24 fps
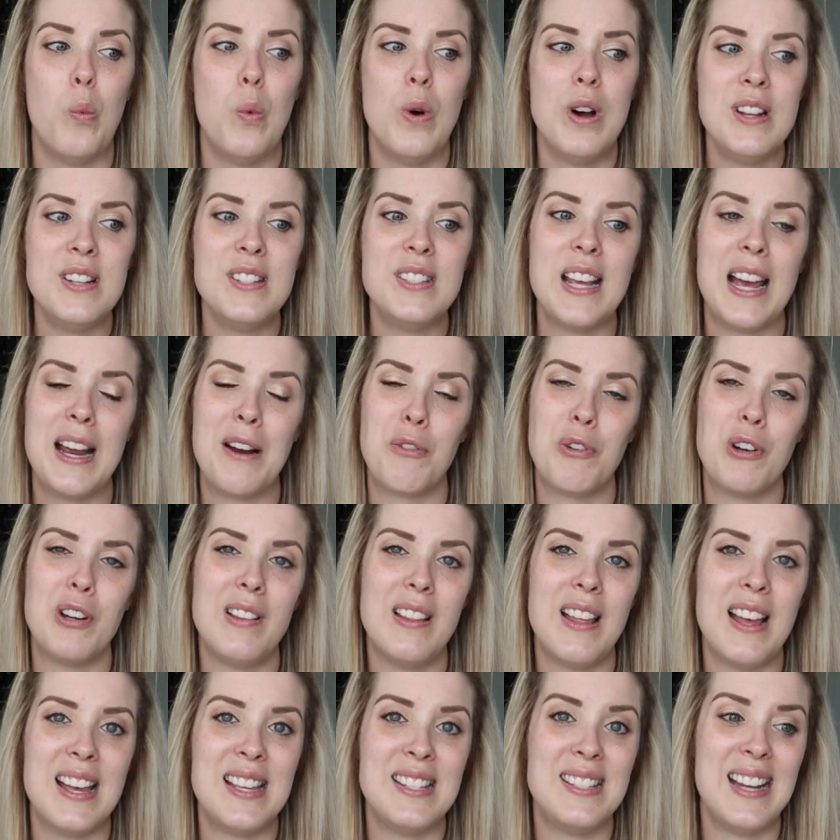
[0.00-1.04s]
Once I
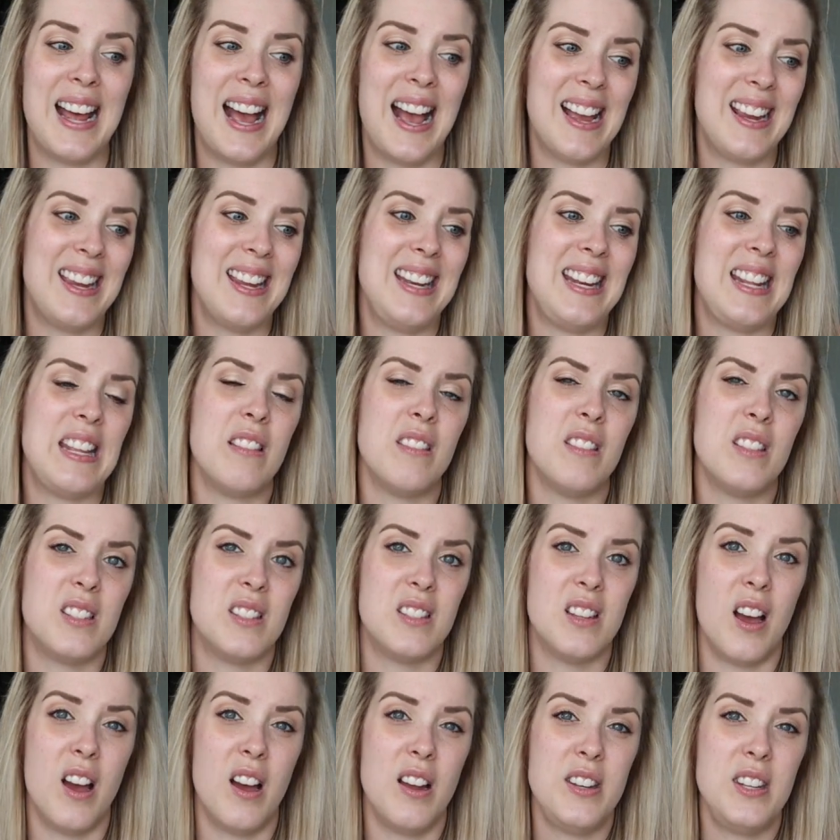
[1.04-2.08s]
realized I could eat
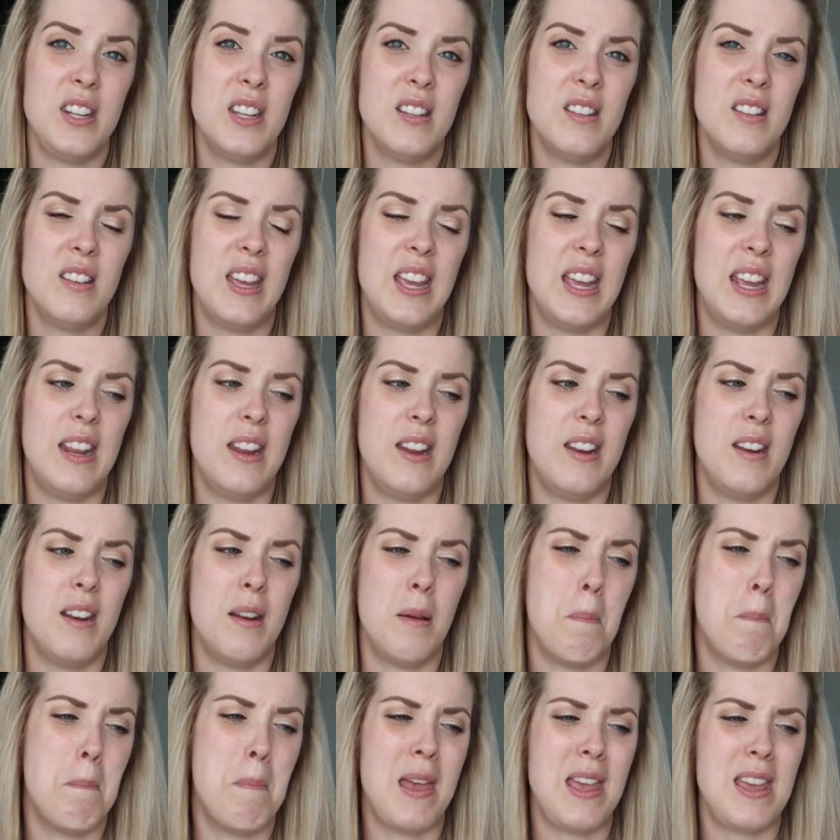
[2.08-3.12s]
lasagna
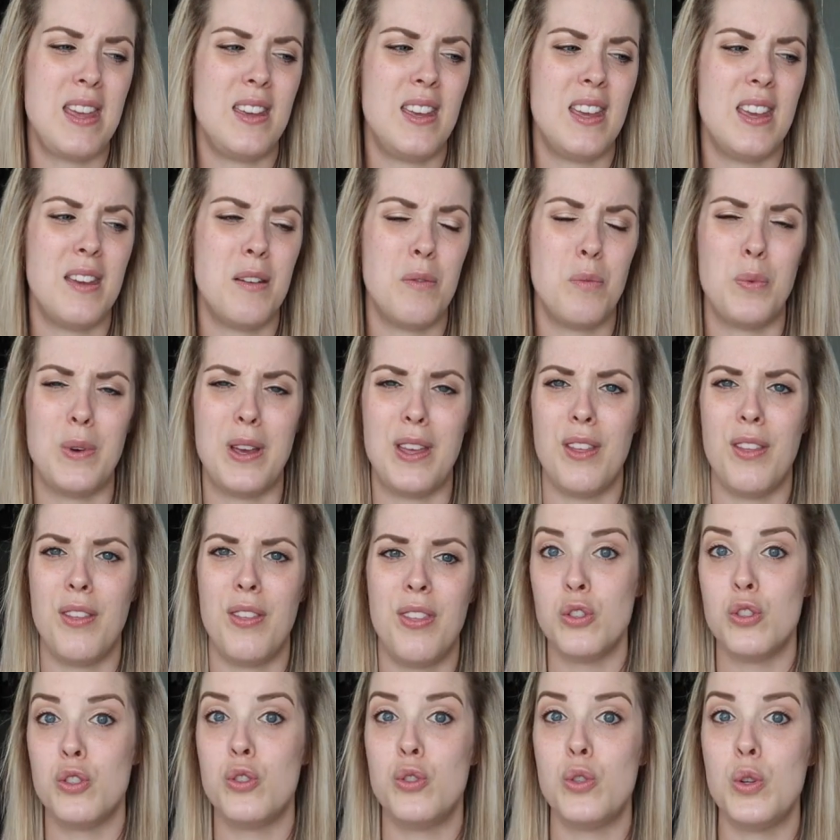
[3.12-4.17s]
and make it with
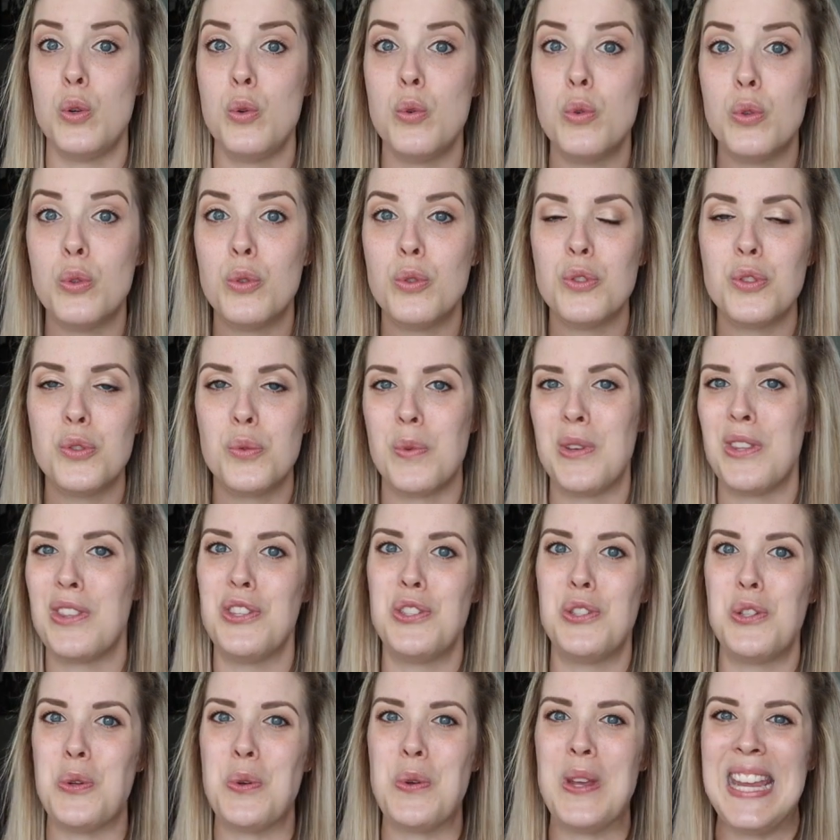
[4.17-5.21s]
zoodles, with
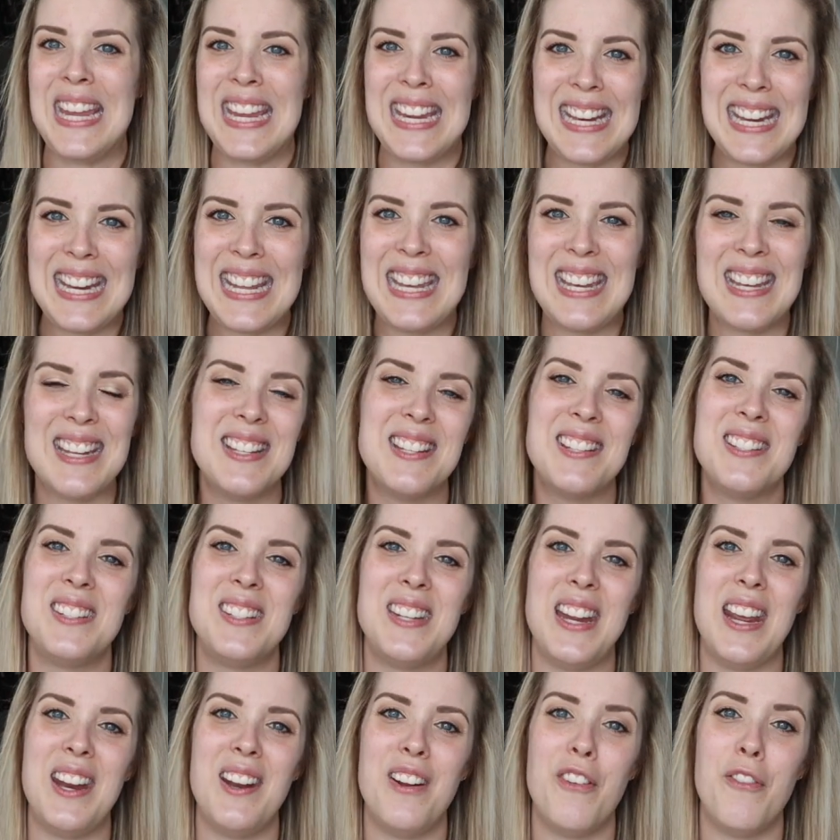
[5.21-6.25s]
zucchini
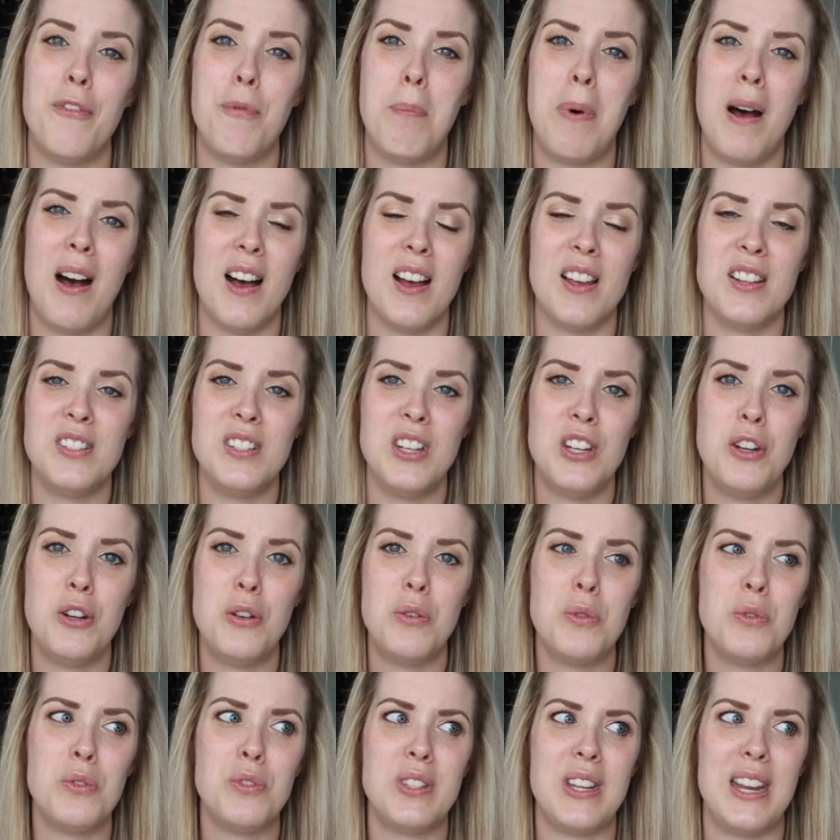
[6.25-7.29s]
instead of pasta
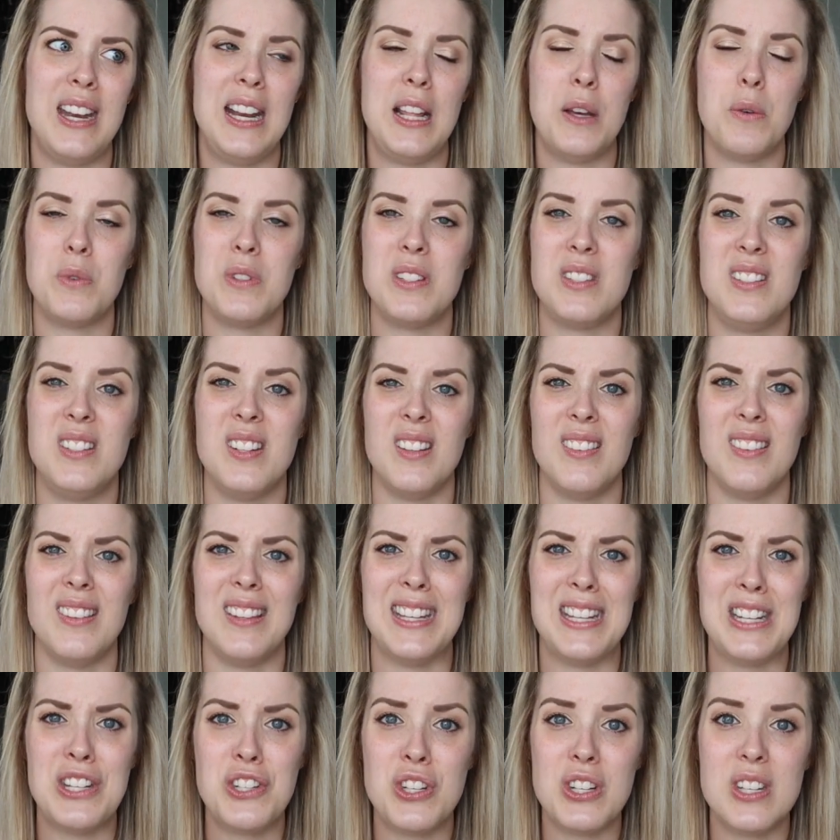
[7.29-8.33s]
noodles, and it was
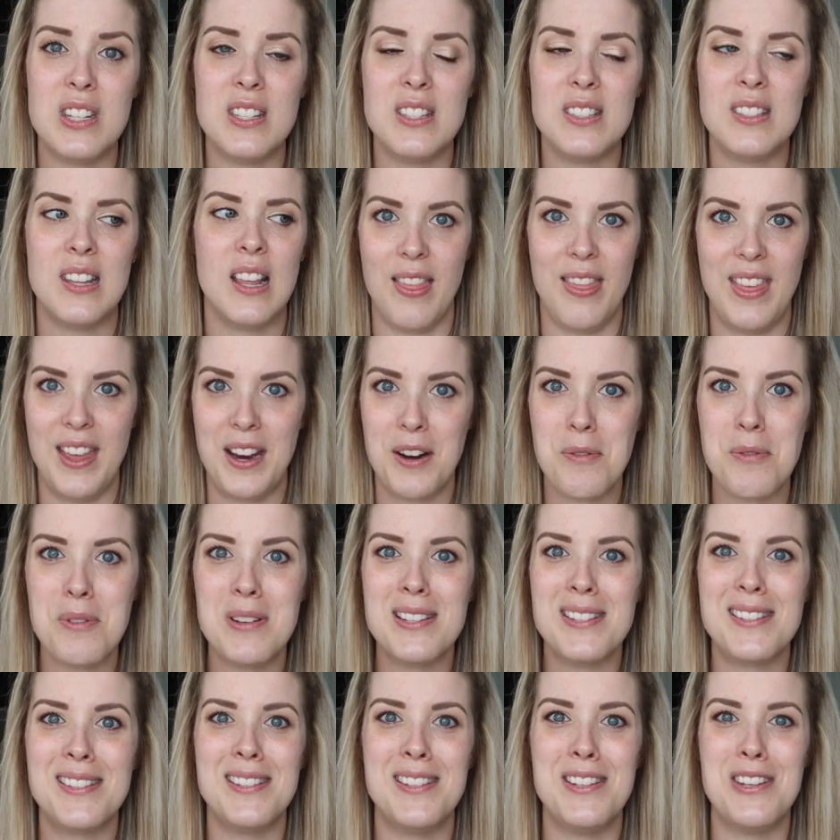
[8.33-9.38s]
delicious. There was